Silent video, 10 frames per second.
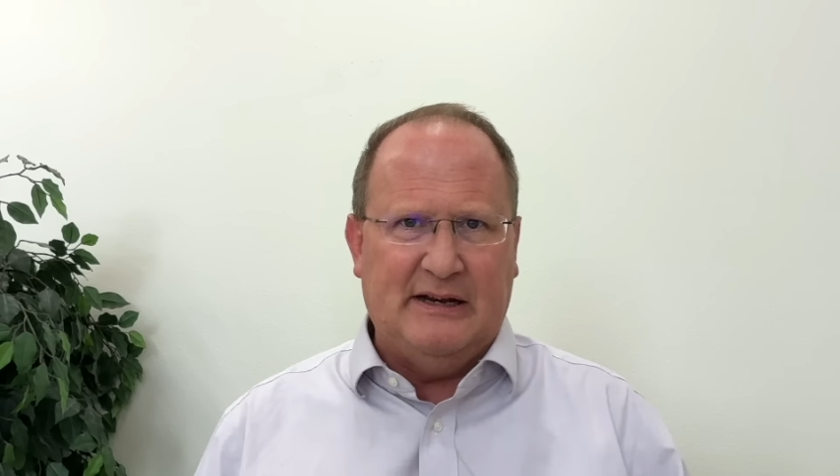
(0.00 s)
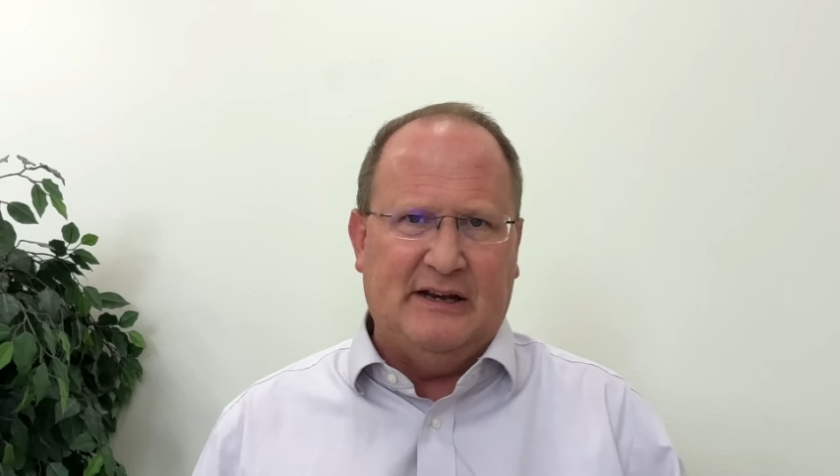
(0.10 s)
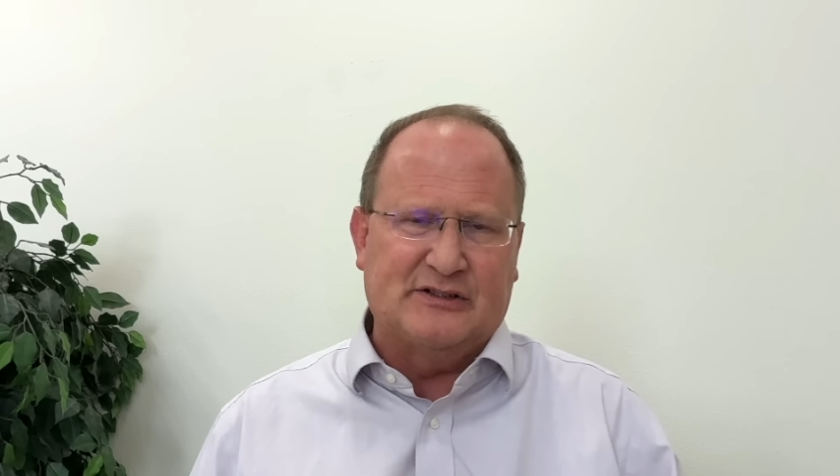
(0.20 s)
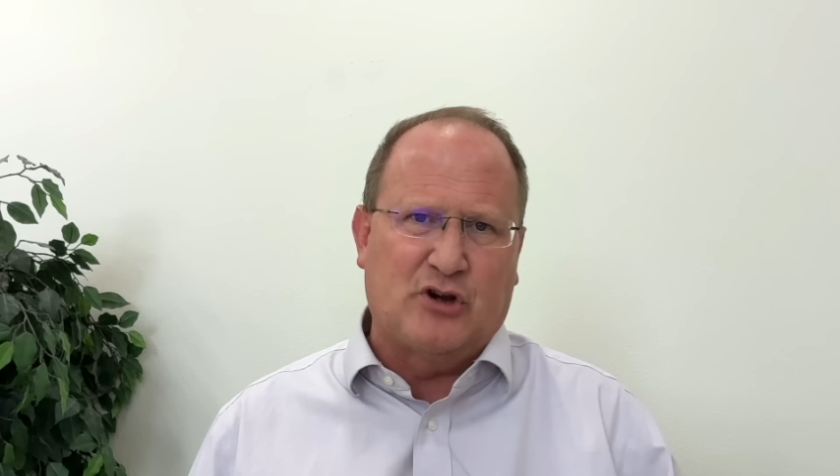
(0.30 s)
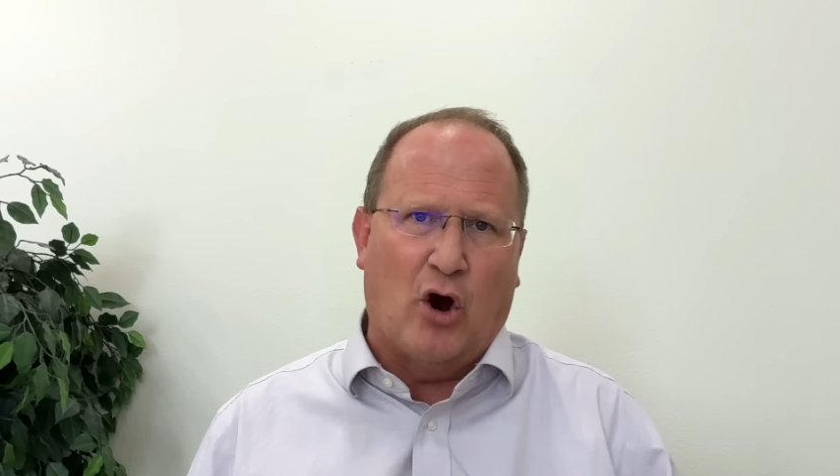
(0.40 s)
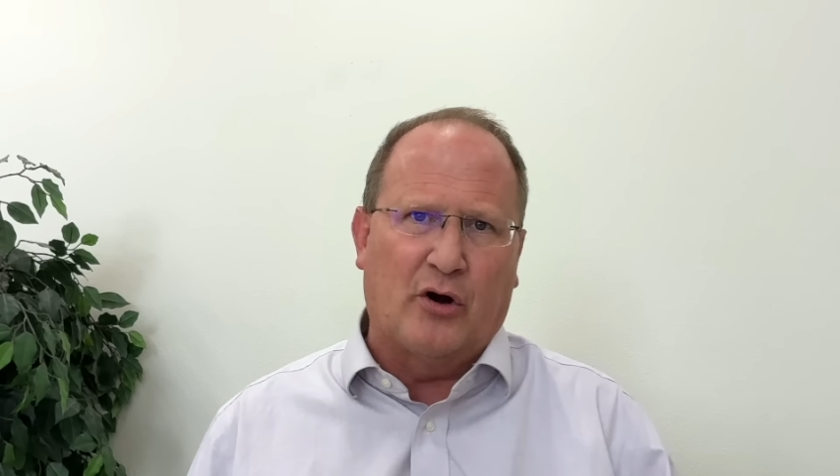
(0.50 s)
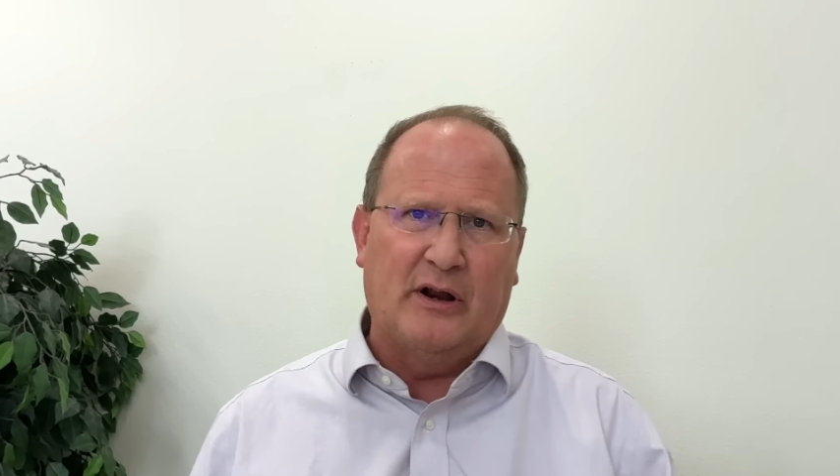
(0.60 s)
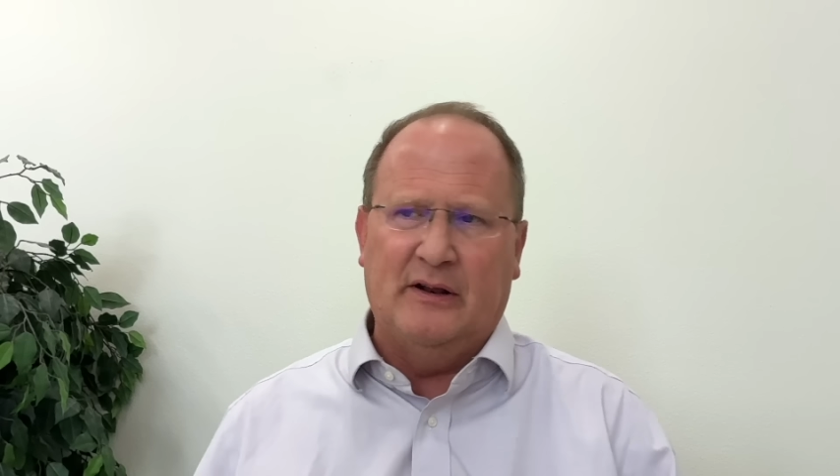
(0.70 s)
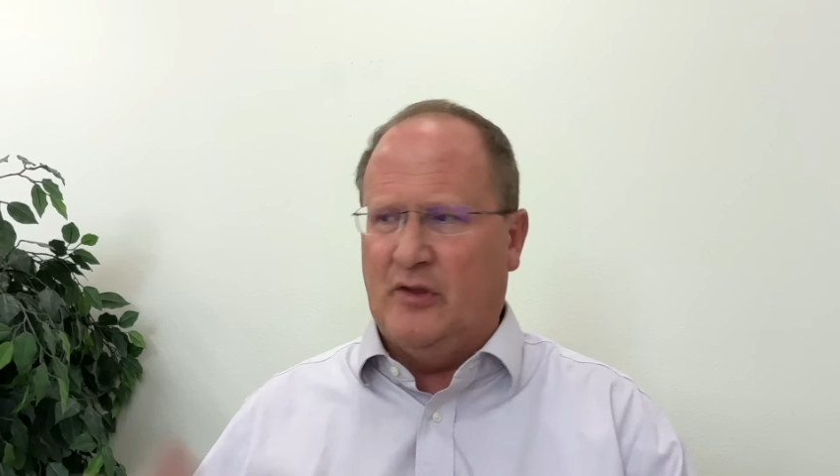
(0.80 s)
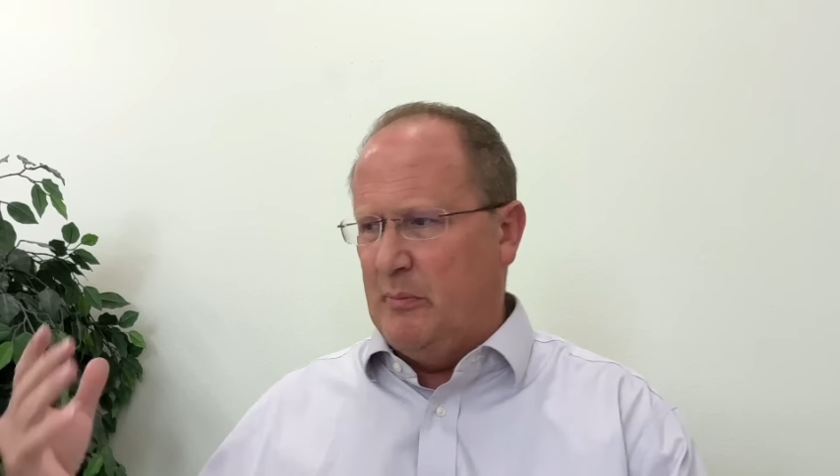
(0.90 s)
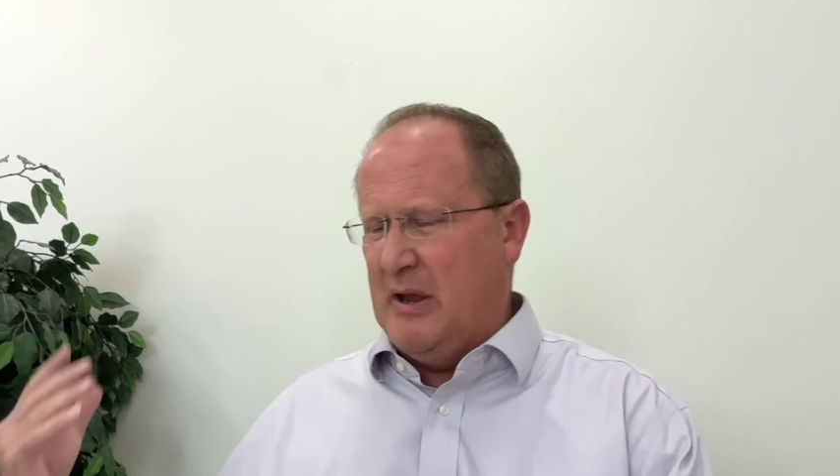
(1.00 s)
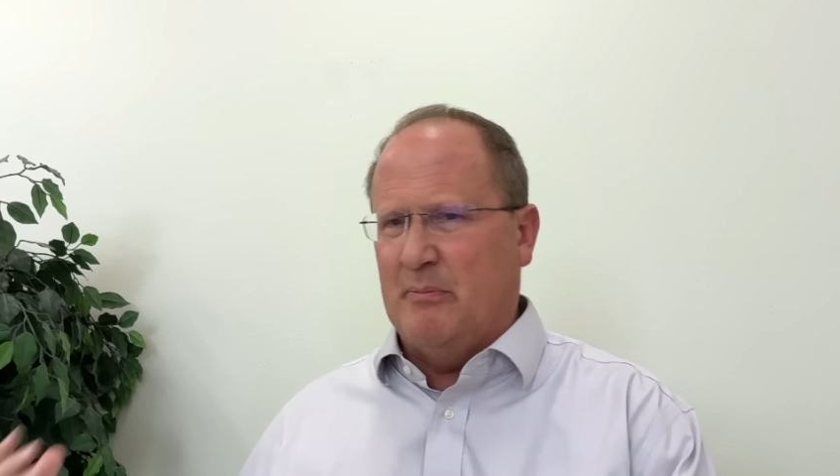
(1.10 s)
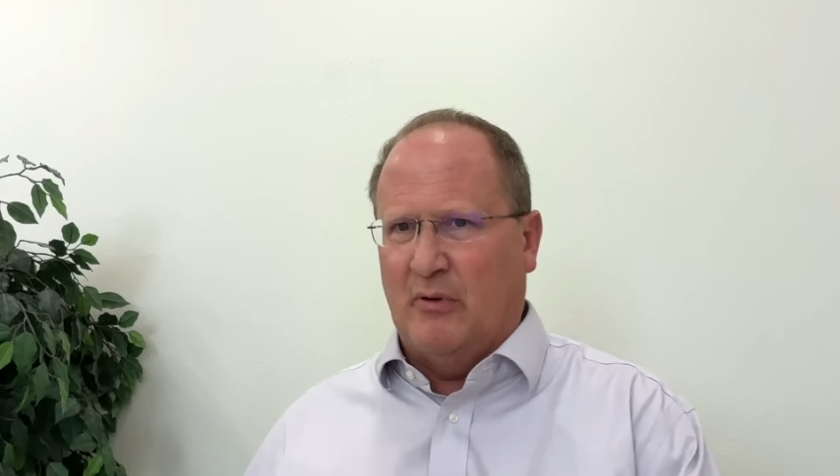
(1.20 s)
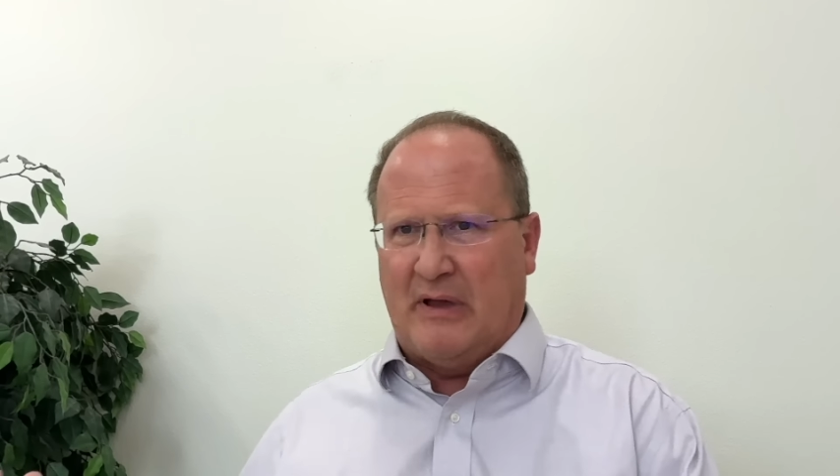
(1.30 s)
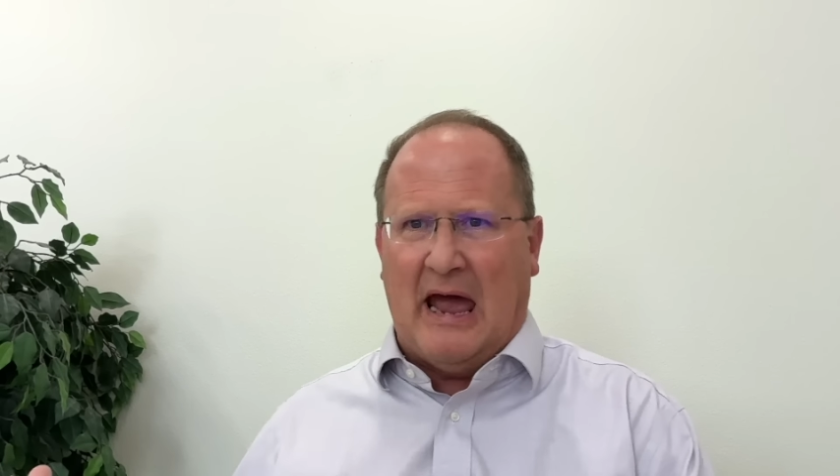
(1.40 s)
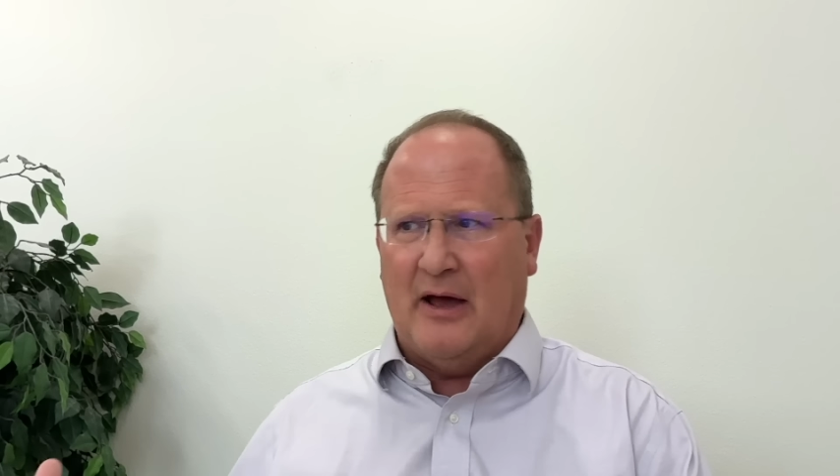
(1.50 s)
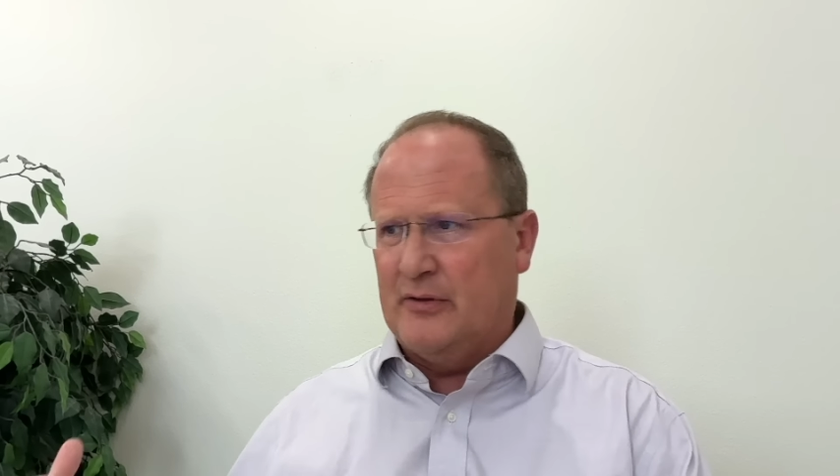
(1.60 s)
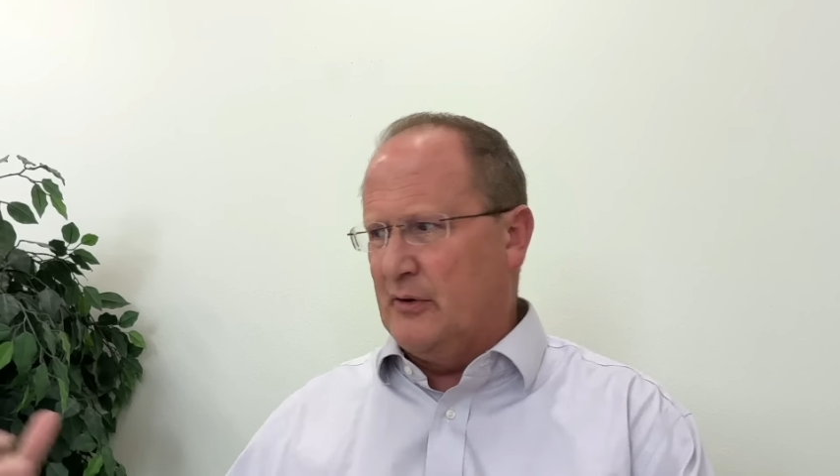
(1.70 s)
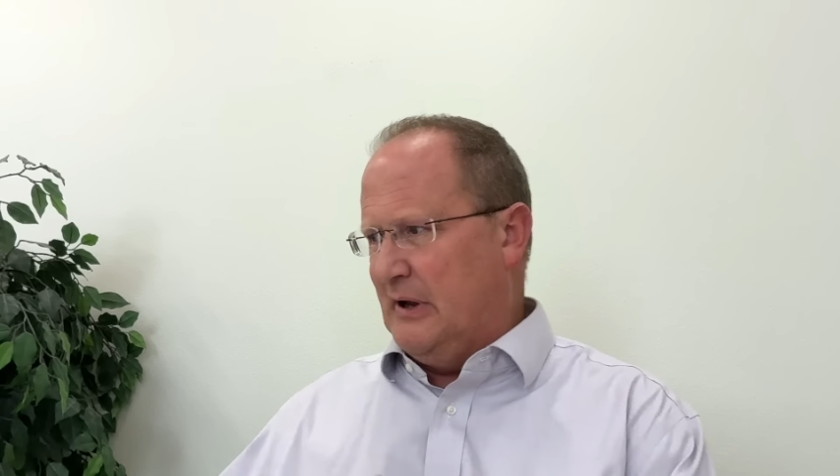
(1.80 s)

in his garden. The people gather.